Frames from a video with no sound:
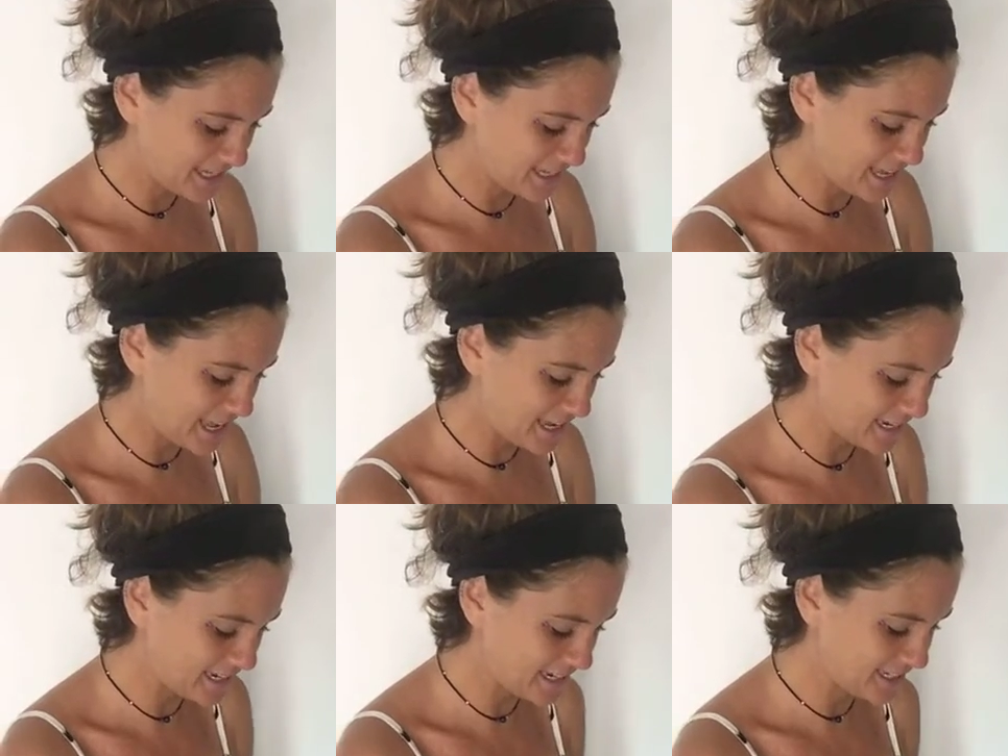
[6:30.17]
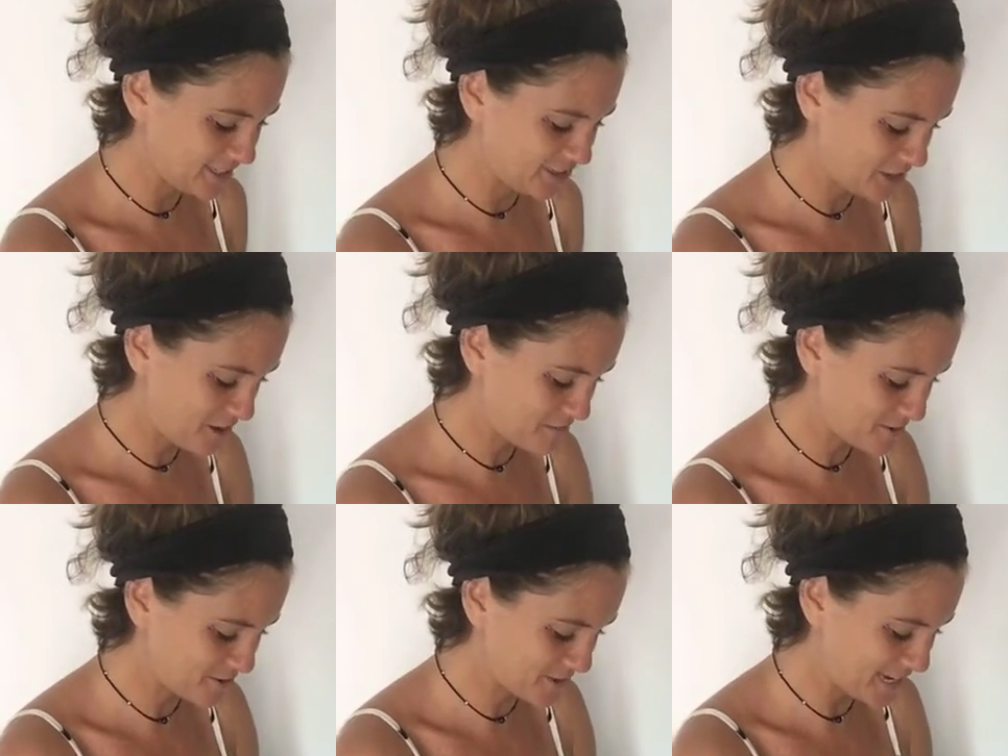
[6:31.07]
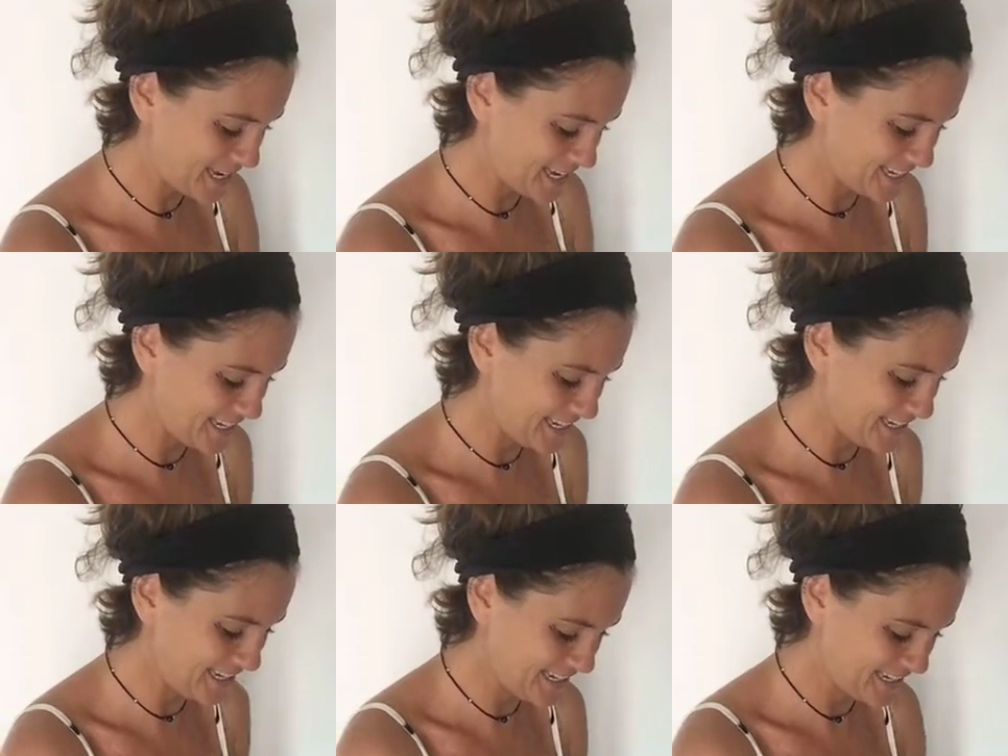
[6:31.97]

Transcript: like candy, tropical candy.